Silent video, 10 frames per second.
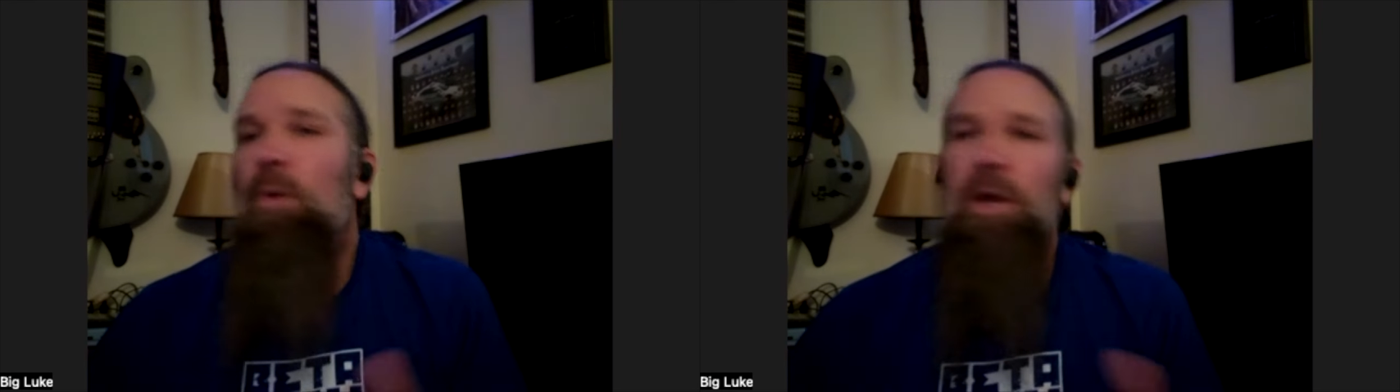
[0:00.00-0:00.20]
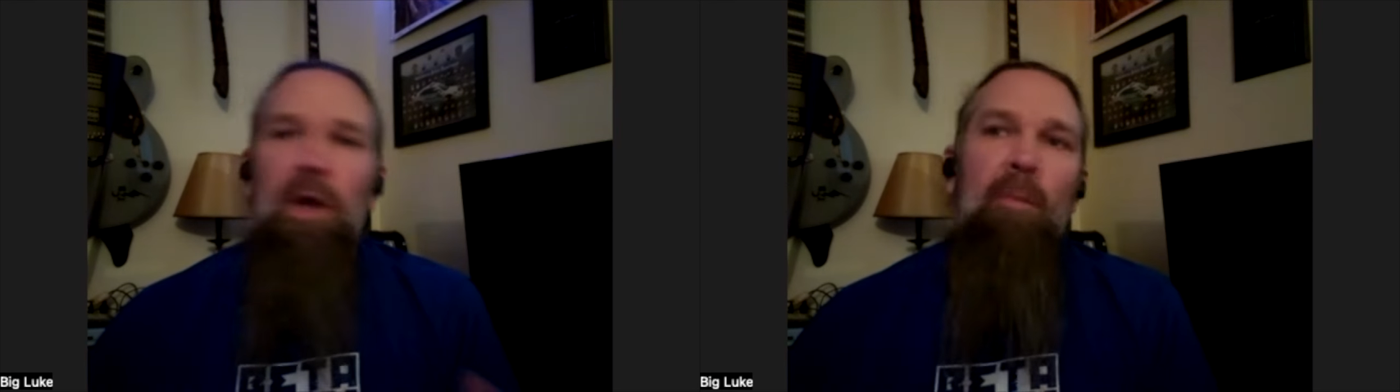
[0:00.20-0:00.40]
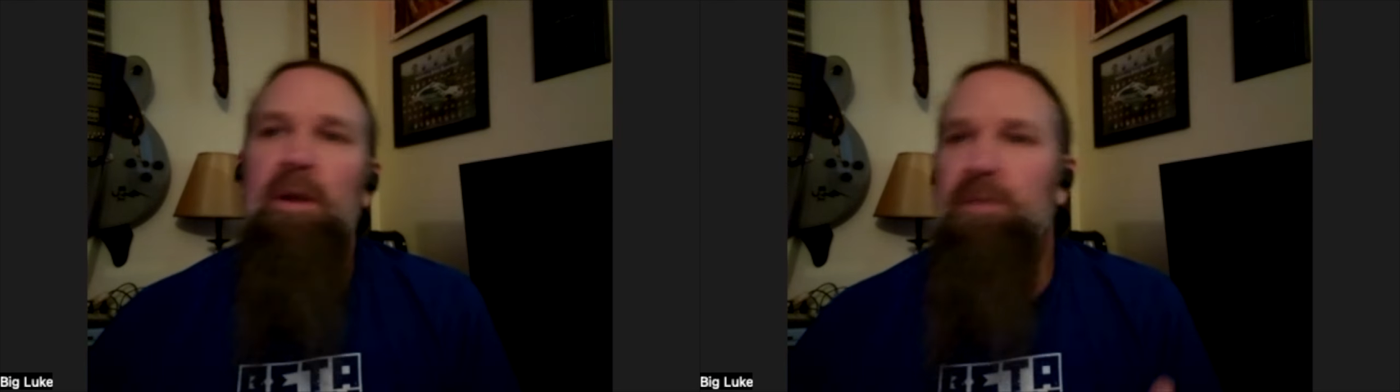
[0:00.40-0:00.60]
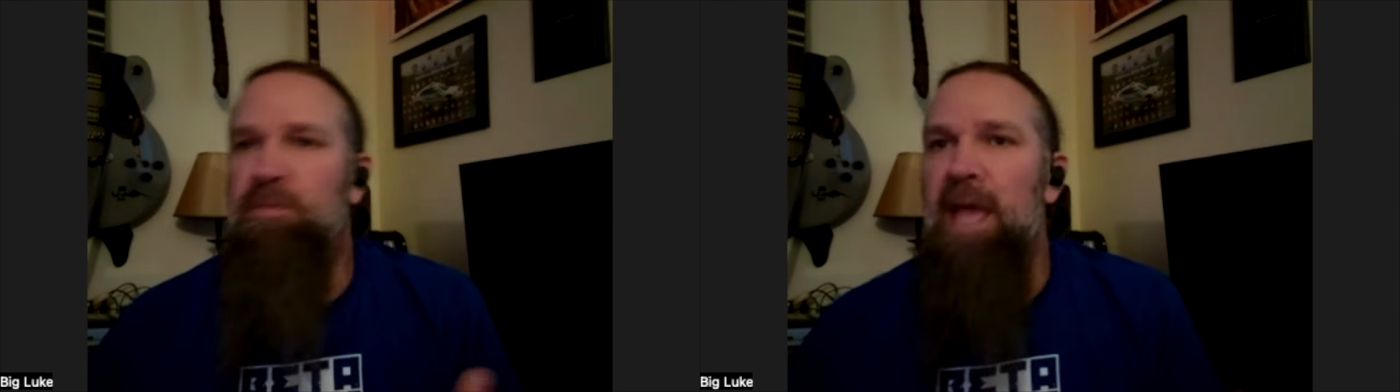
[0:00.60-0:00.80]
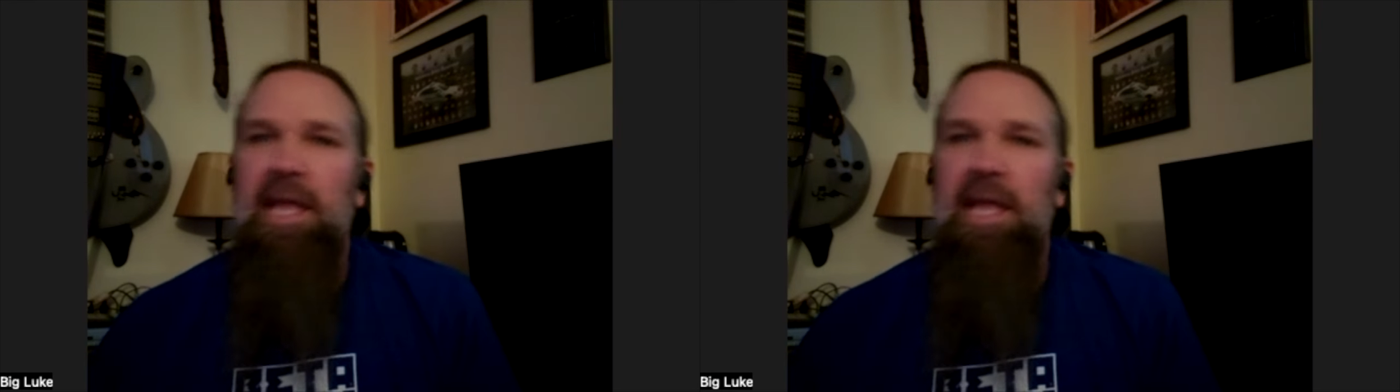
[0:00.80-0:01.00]
well, nobody's
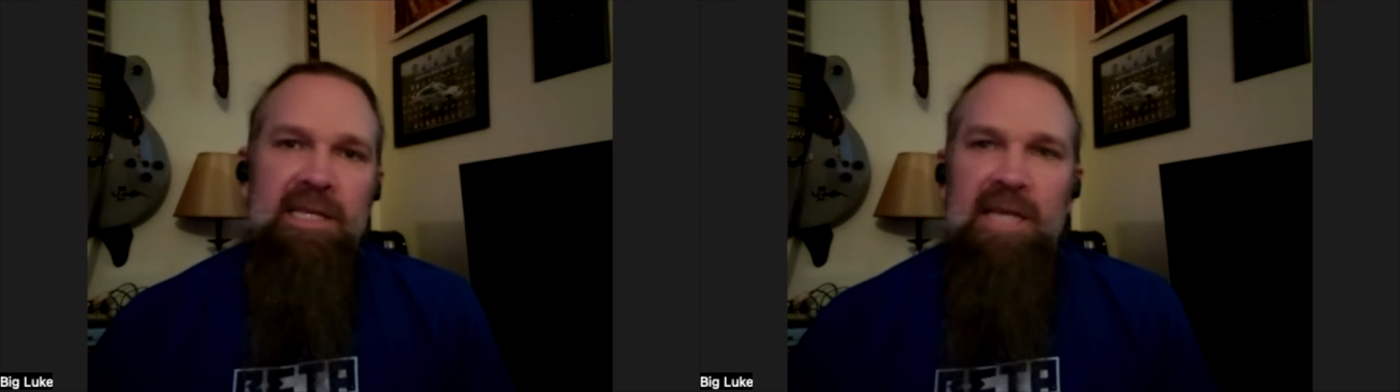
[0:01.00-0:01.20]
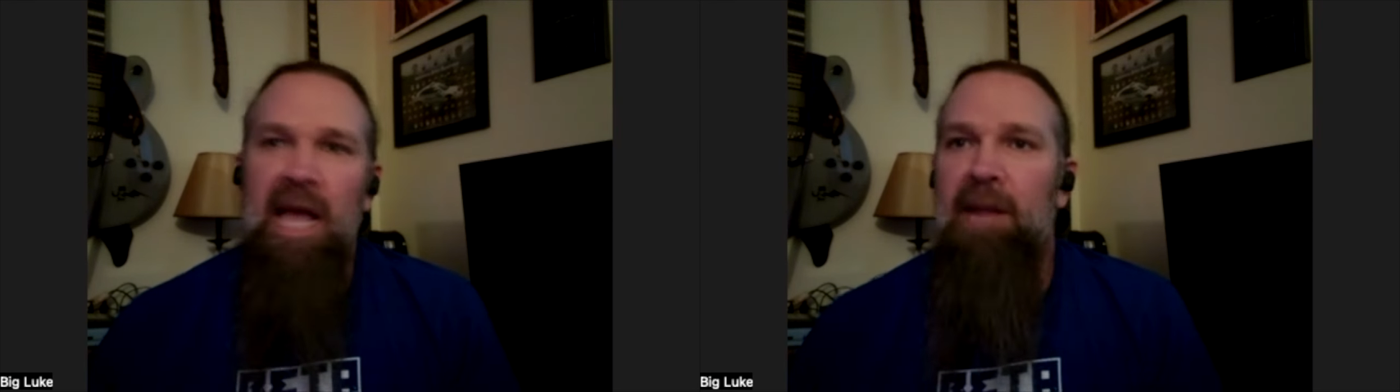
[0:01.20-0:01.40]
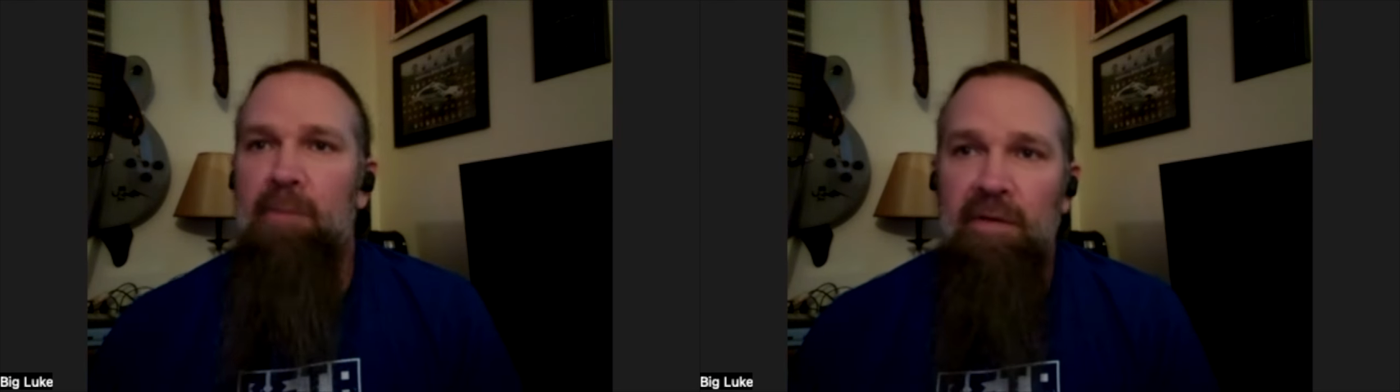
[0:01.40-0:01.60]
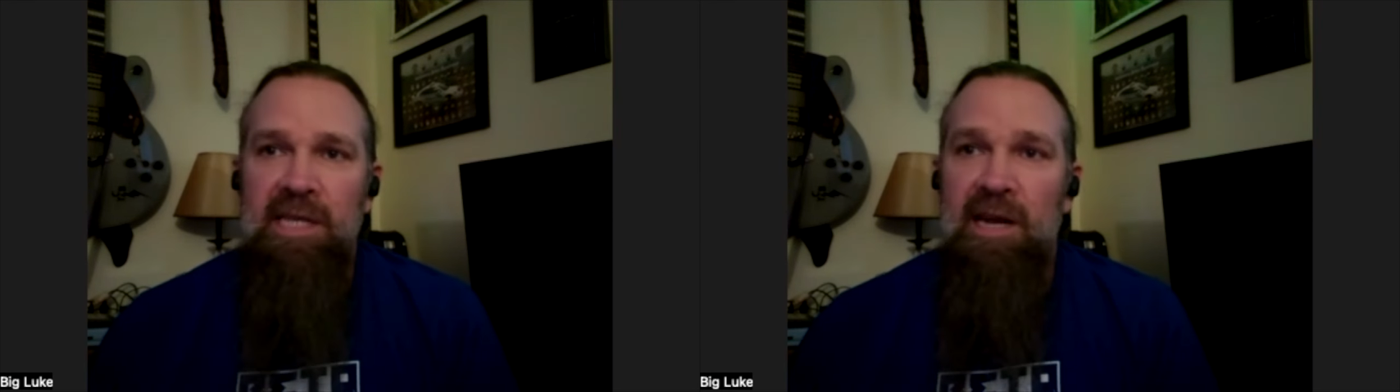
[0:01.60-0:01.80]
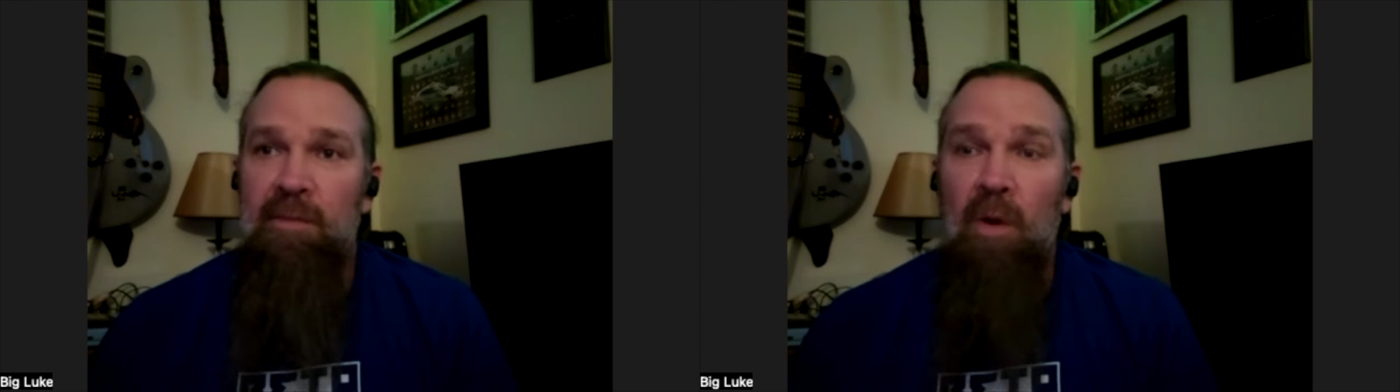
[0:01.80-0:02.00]
making these kind of
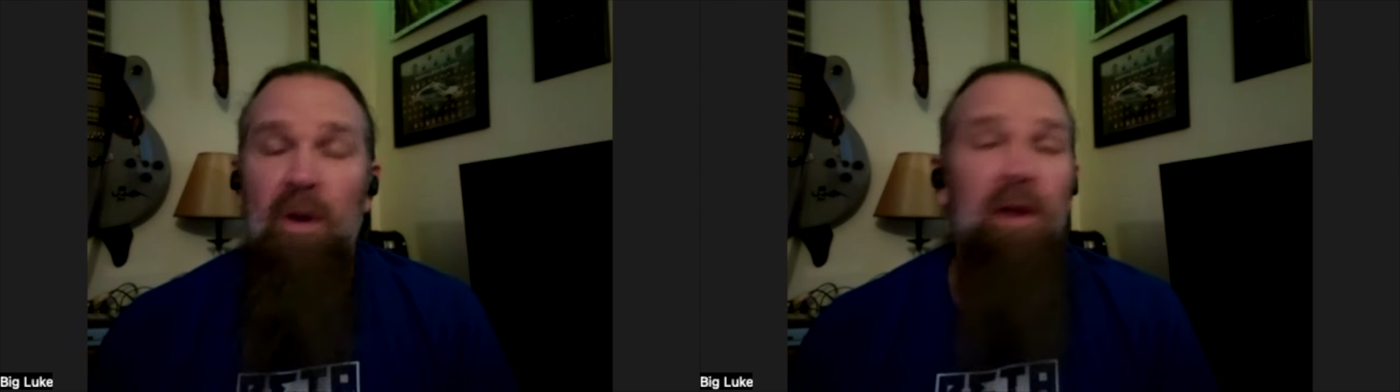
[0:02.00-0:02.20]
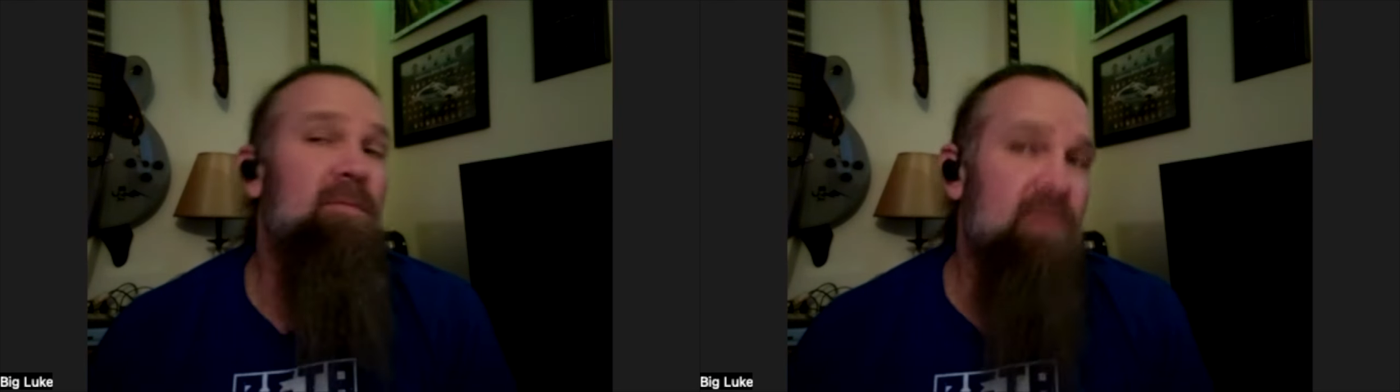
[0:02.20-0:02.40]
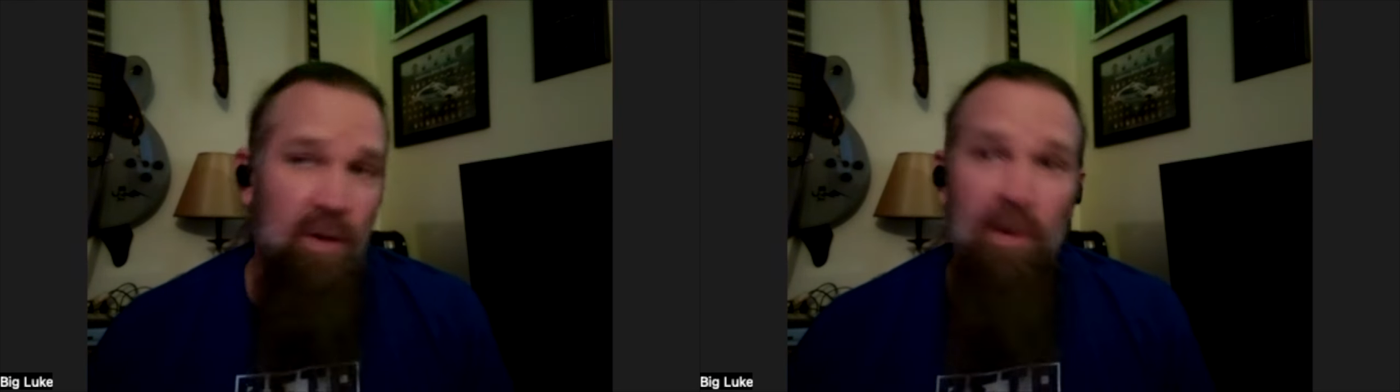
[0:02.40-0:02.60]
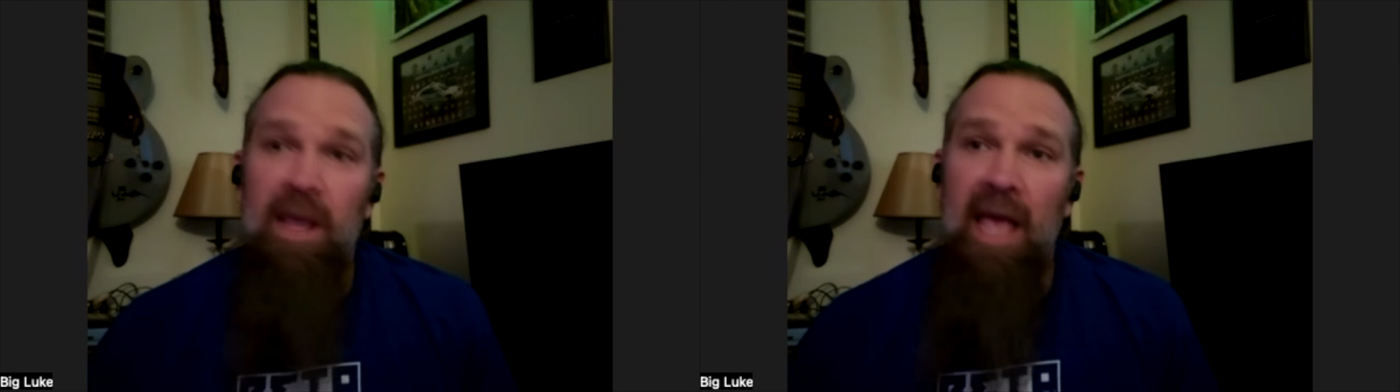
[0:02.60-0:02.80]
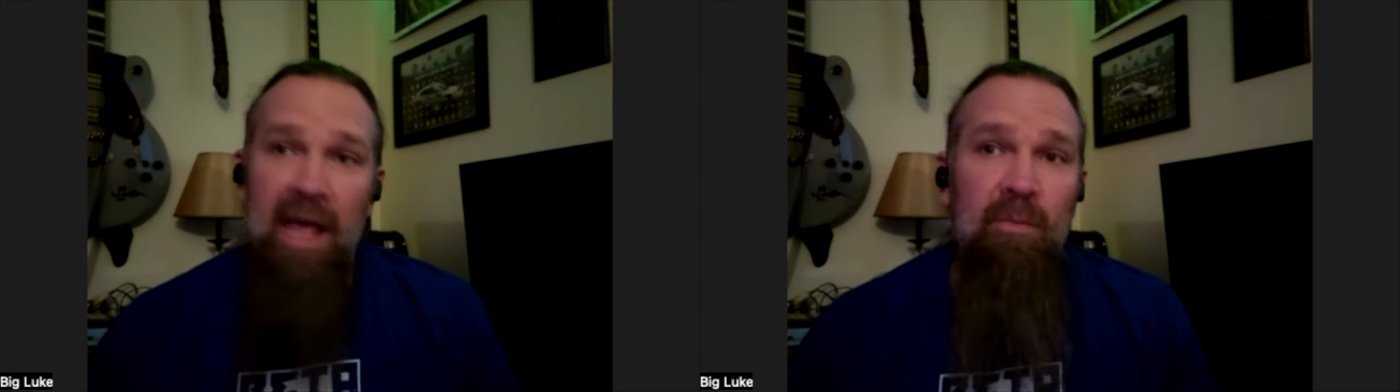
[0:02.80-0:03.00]
movies anymore. And so
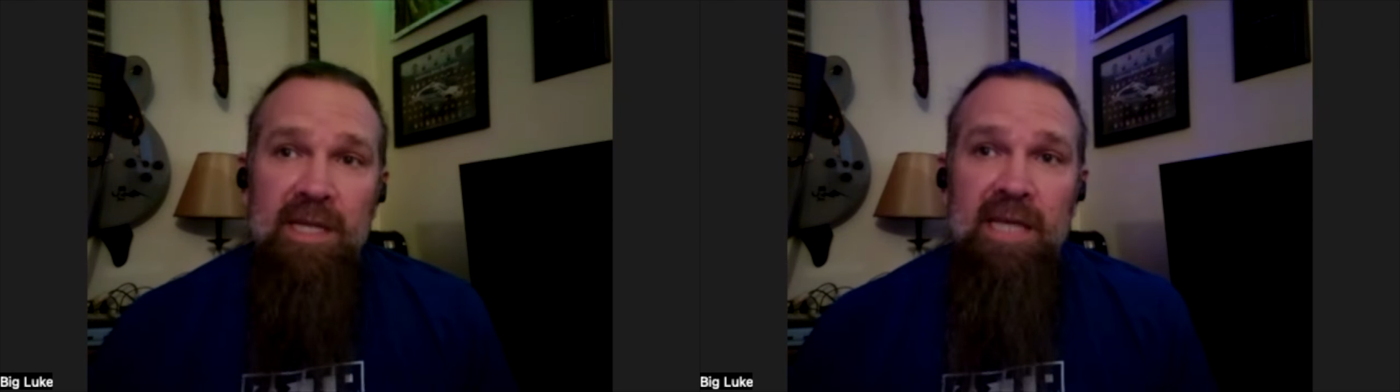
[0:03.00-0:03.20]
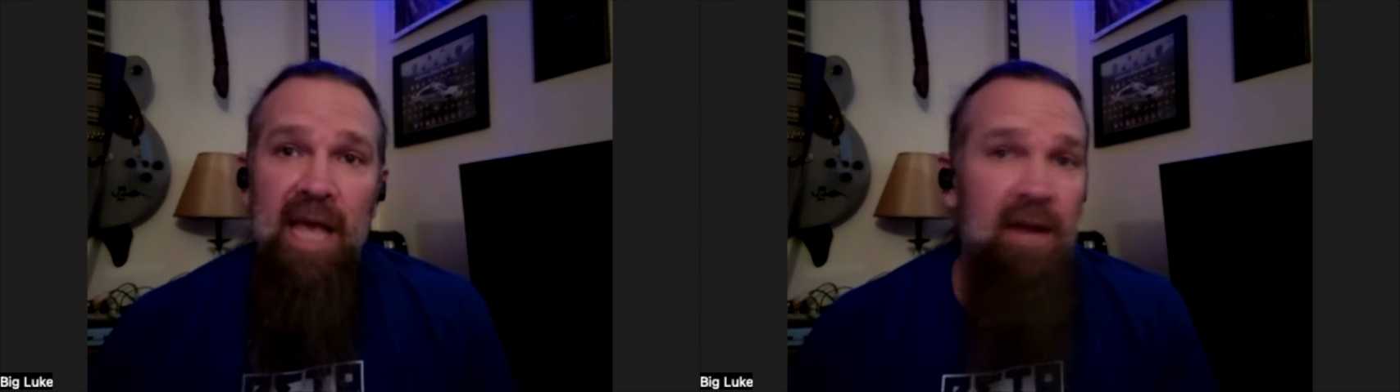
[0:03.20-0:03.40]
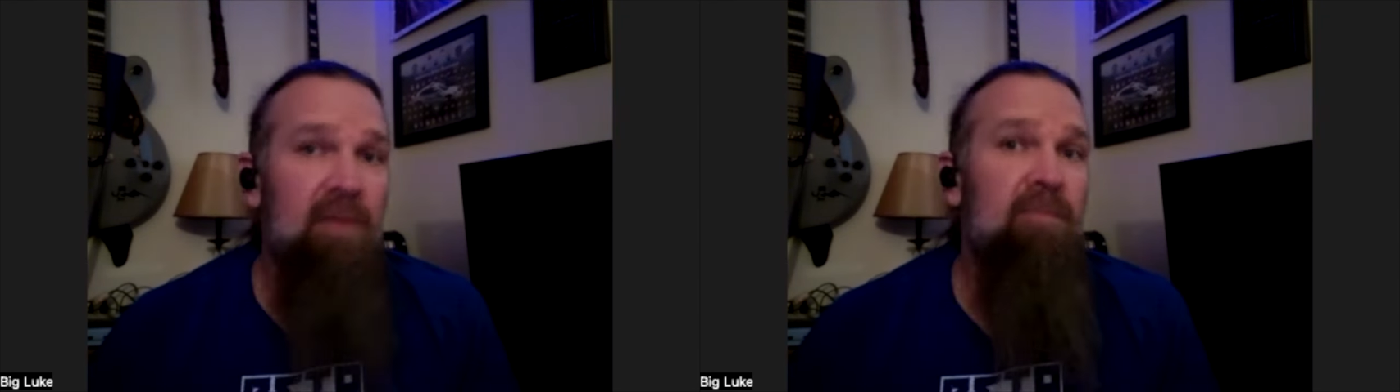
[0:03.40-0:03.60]
again, we said,